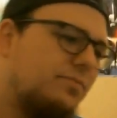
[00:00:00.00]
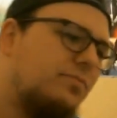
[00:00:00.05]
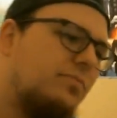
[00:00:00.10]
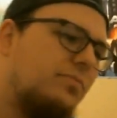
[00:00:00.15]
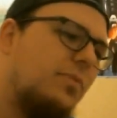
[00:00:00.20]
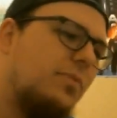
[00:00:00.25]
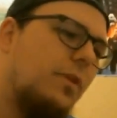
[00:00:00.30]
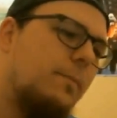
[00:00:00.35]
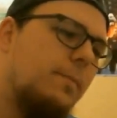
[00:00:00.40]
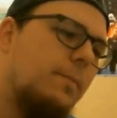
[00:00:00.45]

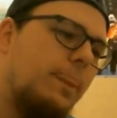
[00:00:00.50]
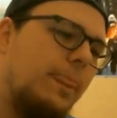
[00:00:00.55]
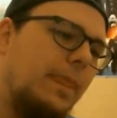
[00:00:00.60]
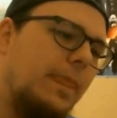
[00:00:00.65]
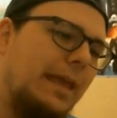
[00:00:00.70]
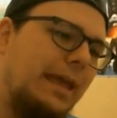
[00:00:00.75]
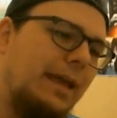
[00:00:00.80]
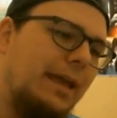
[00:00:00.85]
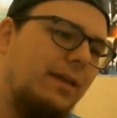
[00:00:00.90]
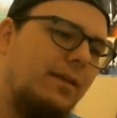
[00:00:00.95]
And
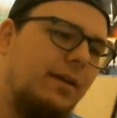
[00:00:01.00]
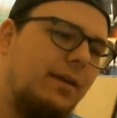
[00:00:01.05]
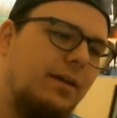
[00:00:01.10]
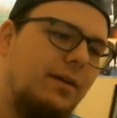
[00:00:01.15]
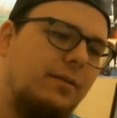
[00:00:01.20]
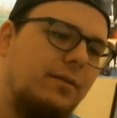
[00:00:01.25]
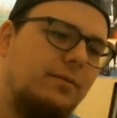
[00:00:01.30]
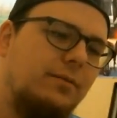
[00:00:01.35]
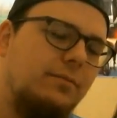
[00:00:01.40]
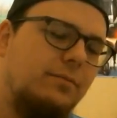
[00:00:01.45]

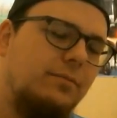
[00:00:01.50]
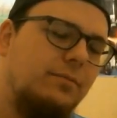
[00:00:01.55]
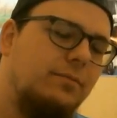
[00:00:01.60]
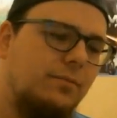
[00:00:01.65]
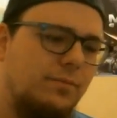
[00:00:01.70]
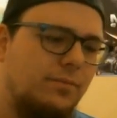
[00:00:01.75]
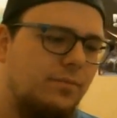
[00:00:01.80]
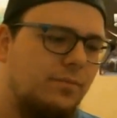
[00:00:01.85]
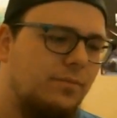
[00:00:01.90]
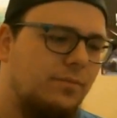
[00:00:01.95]
the
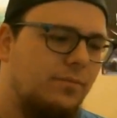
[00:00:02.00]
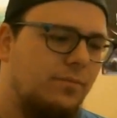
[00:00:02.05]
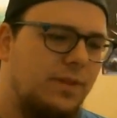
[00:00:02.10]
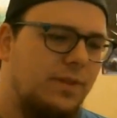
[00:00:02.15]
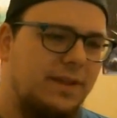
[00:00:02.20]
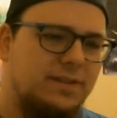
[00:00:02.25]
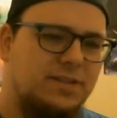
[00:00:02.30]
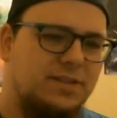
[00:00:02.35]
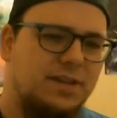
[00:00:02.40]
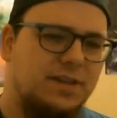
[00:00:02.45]
inside of
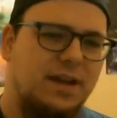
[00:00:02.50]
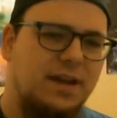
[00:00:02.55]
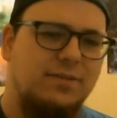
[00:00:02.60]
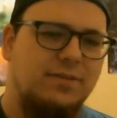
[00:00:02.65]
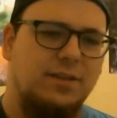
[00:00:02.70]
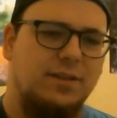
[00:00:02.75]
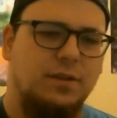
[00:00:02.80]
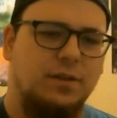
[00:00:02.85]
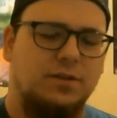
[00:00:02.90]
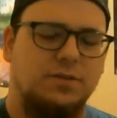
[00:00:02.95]
it looks pretty
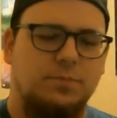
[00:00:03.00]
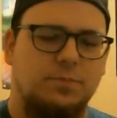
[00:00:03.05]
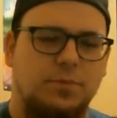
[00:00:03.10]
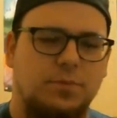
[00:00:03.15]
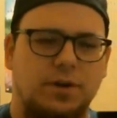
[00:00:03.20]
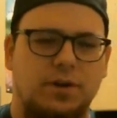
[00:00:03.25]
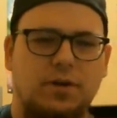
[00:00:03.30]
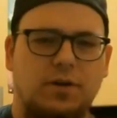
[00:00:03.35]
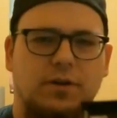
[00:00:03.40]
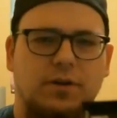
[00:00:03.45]
darn
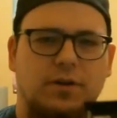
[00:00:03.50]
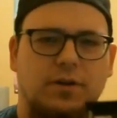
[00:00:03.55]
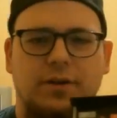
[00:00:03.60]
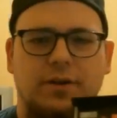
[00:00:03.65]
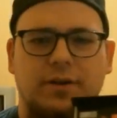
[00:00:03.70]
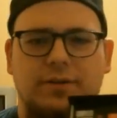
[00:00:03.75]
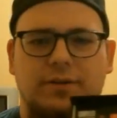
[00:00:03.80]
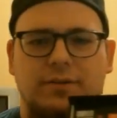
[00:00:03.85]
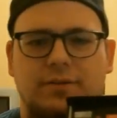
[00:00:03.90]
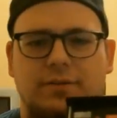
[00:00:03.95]
good.
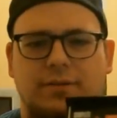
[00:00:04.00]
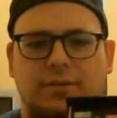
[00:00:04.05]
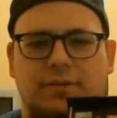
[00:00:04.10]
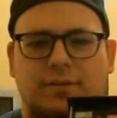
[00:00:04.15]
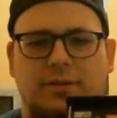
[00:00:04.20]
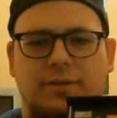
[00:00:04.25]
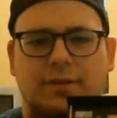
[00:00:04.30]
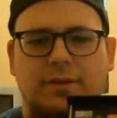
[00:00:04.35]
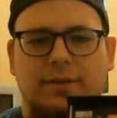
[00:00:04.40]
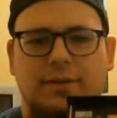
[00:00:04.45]

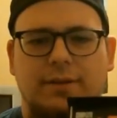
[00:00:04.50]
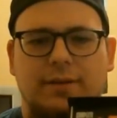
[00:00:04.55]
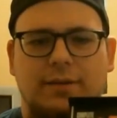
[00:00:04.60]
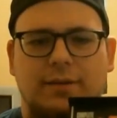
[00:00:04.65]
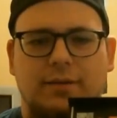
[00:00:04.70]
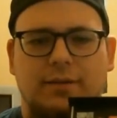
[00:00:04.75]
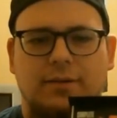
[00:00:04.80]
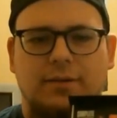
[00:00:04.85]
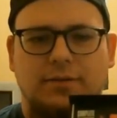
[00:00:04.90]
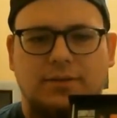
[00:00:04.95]
So I can
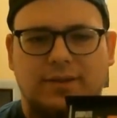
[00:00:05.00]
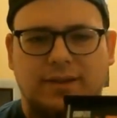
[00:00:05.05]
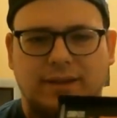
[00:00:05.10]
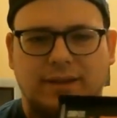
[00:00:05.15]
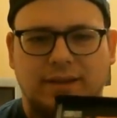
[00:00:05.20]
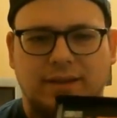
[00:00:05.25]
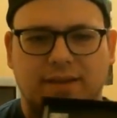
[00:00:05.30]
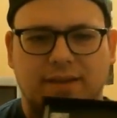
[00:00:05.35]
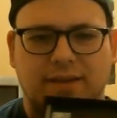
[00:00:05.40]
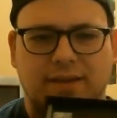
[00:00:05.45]
get that in
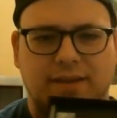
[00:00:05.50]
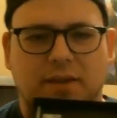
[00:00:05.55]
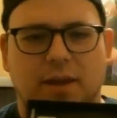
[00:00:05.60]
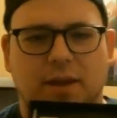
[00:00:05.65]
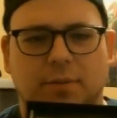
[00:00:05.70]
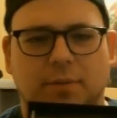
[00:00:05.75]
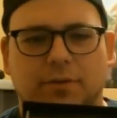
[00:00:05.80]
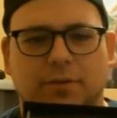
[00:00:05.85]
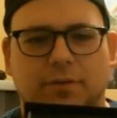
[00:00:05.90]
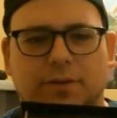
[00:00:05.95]
camera earlier.
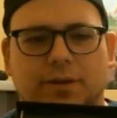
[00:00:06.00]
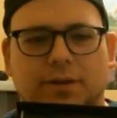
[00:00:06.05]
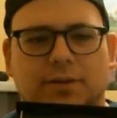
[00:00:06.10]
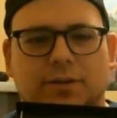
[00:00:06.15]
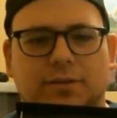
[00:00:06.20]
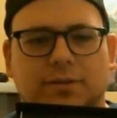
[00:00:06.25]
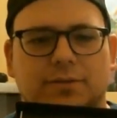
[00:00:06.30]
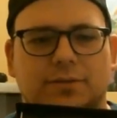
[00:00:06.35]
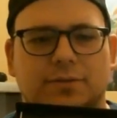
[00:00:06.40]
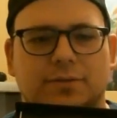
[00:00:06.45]

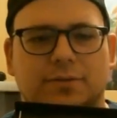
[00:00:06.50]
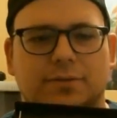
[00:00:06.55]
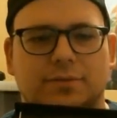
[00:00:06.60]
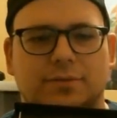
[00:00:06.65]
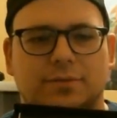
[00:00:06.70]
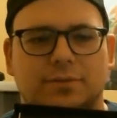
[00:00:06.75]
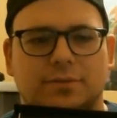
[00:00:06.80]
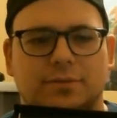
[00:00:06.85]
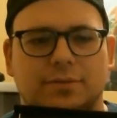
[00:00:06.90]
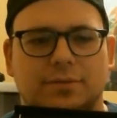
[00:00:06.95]

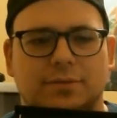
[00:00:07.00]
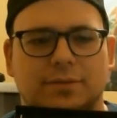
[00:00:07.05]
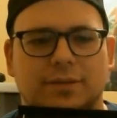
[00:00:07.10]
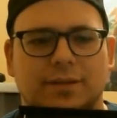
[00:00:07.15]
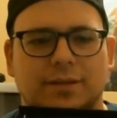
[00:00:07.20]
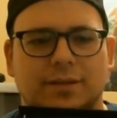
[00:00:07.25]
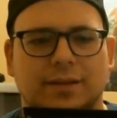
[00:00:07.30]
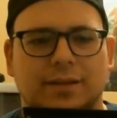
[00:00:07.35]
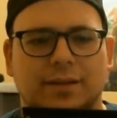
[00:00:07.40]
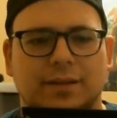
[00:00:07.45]
It's
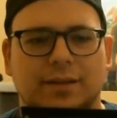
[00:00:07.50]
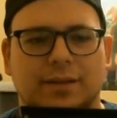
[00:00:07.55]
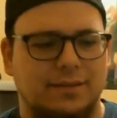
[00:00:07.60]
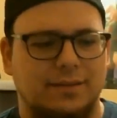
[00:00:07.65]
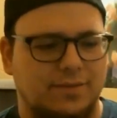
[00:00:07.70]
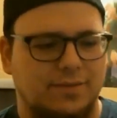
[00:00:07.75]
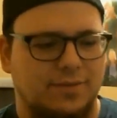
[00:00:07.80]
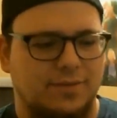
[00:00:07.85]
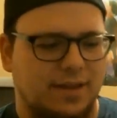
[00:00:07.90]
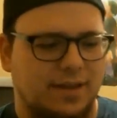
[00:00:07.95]
even got
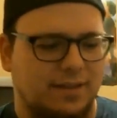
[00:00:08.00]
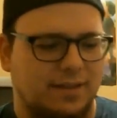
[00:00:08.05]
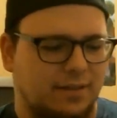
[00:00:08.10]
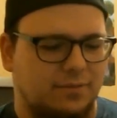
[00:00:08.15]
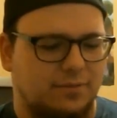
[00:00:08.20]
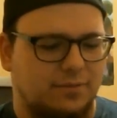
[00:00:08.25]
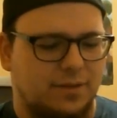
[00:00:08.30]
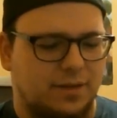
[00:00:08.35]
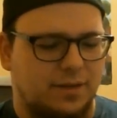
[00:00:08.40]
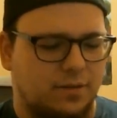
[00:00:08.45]
that. I don't know if
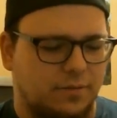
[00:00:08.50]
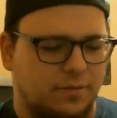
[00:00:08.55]
this was in there